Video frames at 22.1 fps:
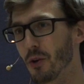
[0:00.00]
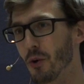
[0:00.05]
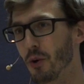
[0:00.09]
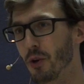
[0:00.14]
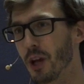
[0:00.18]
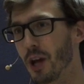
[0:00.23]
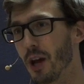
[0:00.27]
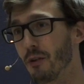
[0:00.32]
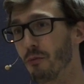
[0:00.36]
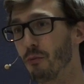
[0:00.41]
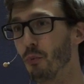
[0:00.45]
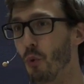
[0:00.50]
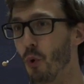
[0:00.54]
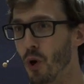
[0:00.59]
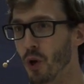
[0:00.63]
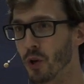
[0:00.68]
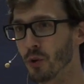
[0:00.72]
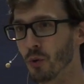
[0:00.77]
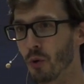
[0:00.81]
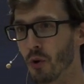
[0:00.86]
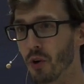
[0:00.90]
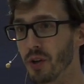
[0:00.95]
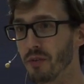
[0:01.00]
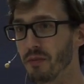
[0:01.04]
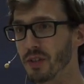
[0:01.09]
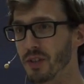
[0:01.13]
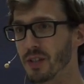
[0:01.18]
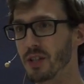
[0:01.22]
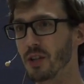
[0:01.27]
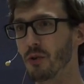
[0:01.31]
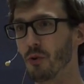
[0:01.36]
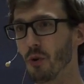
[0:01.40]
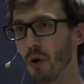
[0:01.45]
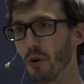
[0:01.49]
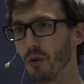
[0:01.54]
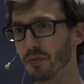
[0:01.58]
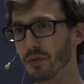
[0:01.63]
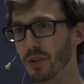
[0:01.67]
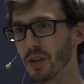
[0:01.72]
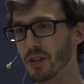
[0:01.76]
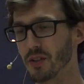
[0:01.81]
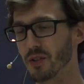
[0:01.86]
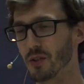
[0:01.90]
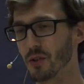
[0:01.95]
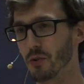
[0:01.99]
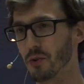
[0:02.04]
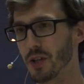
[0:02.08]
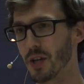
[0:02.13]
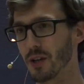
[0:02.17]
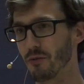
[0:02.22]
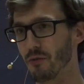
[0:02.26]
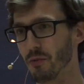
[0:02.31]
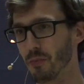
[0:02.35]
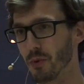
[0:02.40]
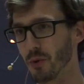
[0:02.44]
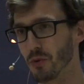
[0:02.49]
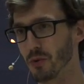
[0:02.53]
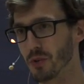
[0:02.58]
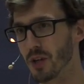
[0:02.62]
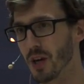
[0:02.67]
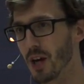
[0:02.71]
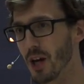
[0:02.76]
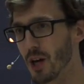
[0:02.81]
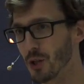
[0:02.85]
only have one or even zero of those attributes.